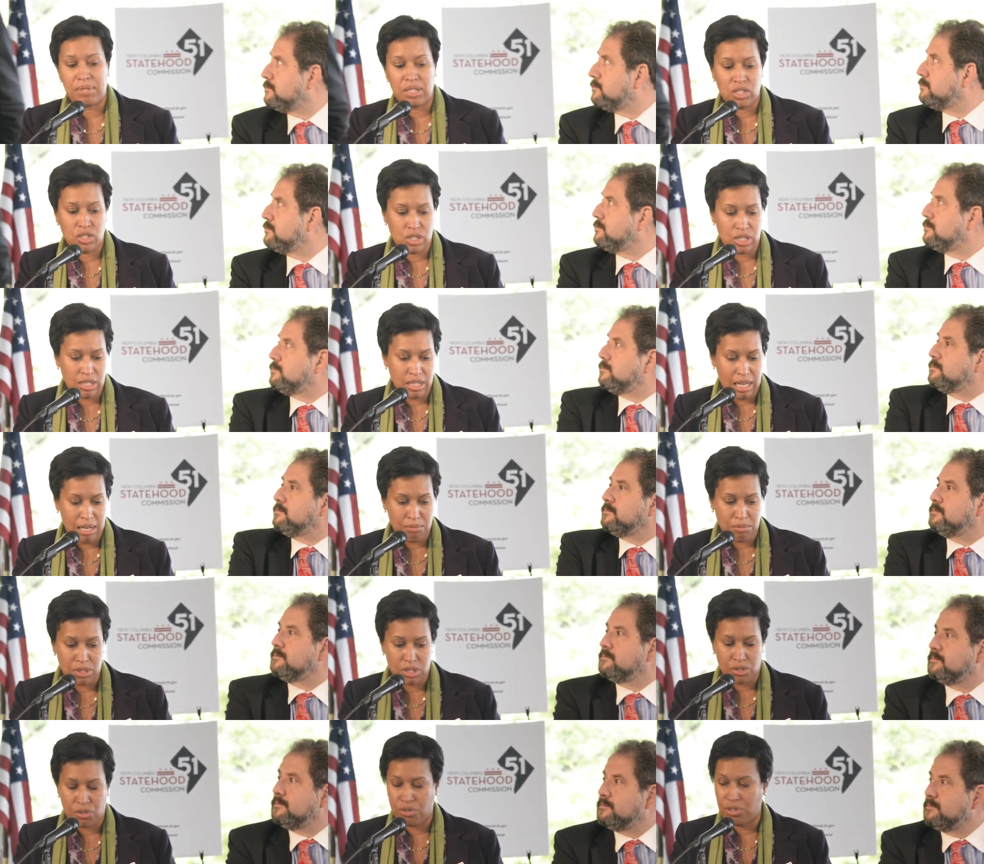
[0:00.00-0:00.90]
Speaker 1: commission that
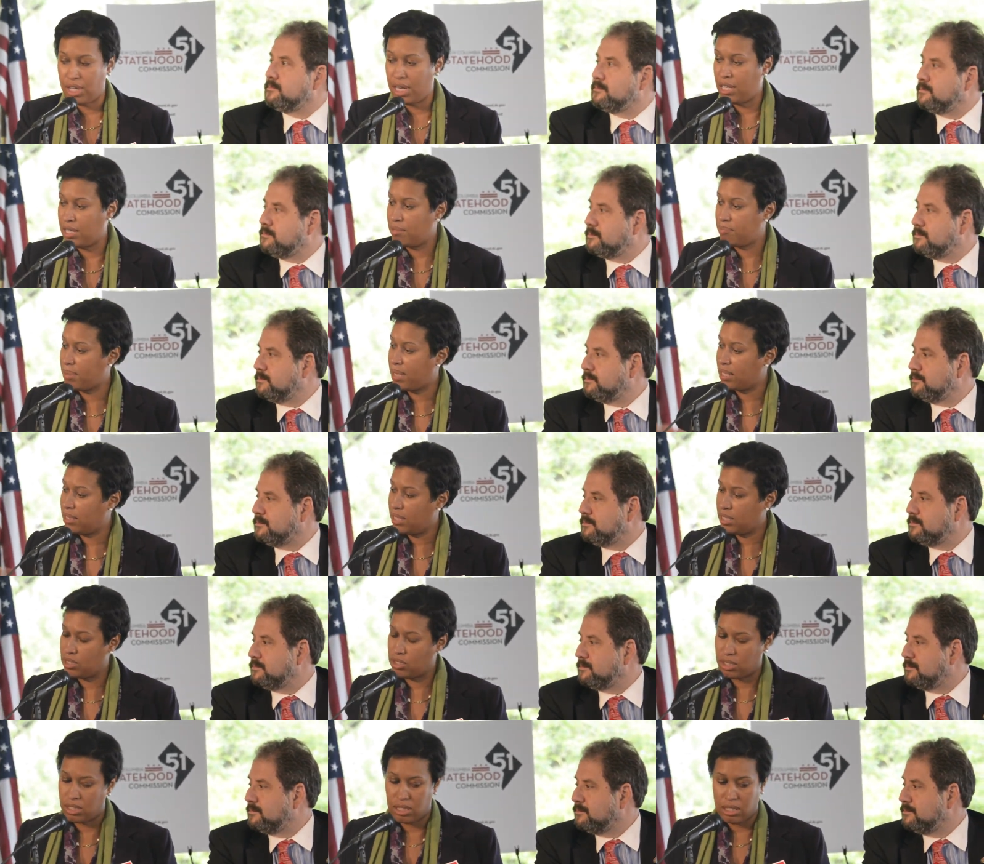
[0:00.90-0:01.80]
was created by
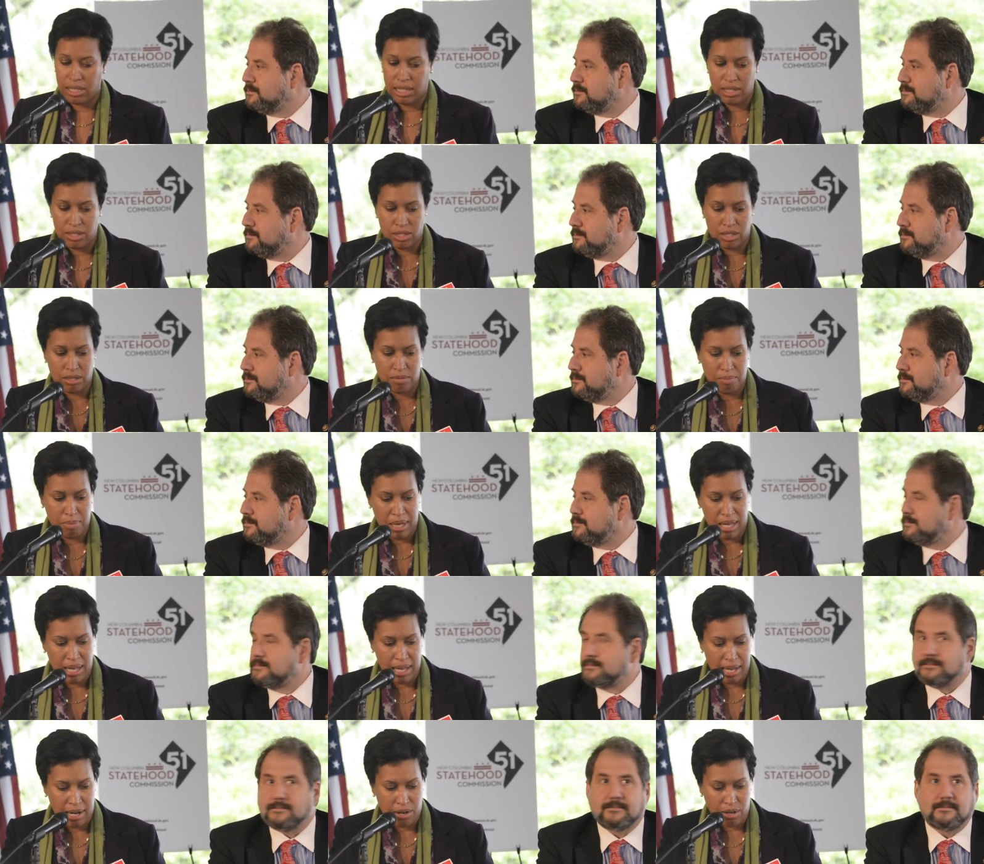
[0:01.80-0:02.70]
legislation
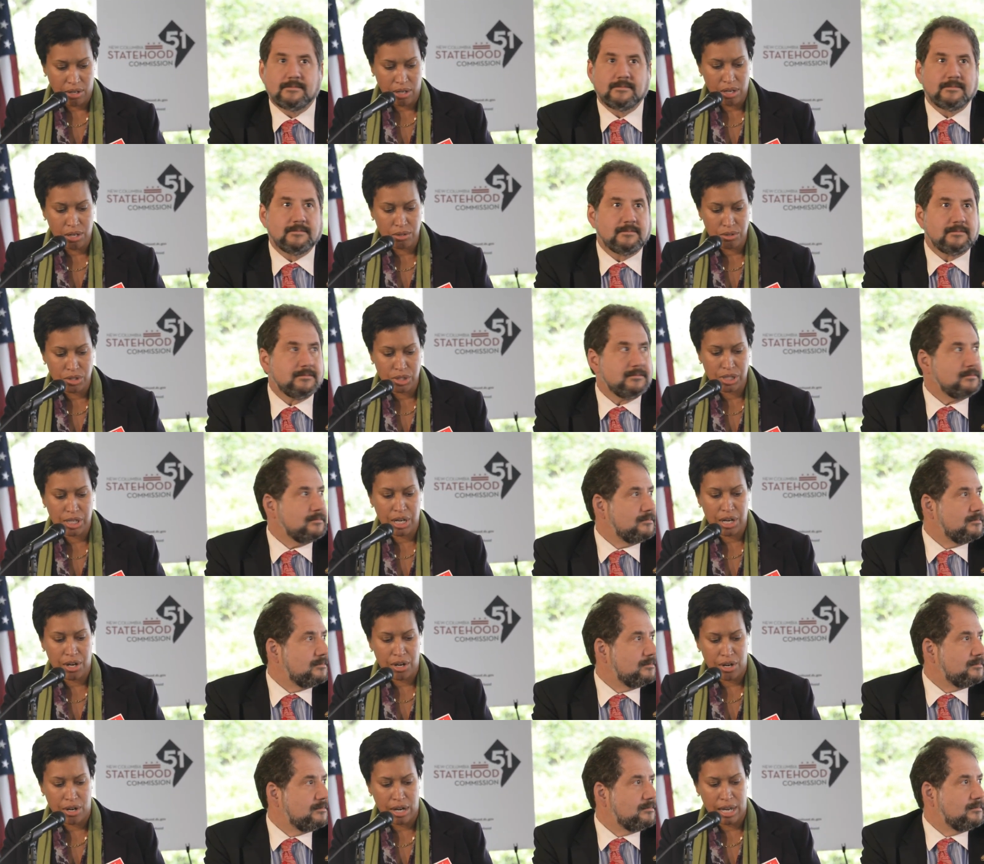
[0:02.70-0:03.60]
by our
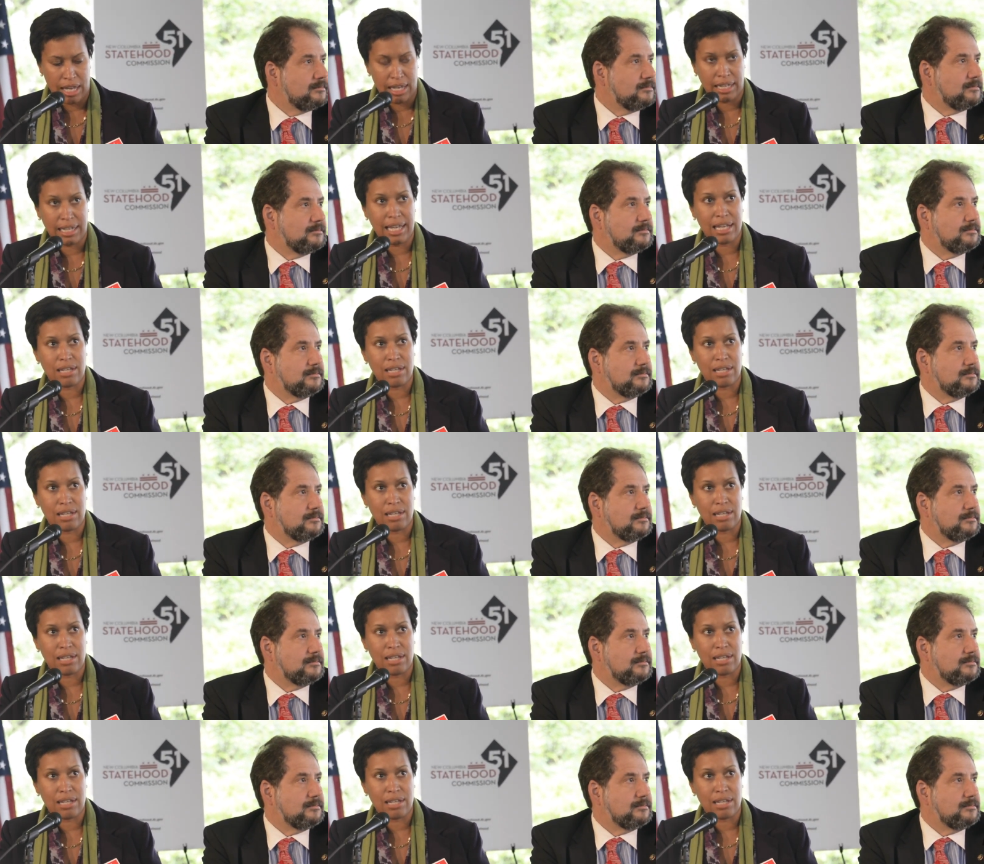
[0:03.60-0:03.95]
co-chair and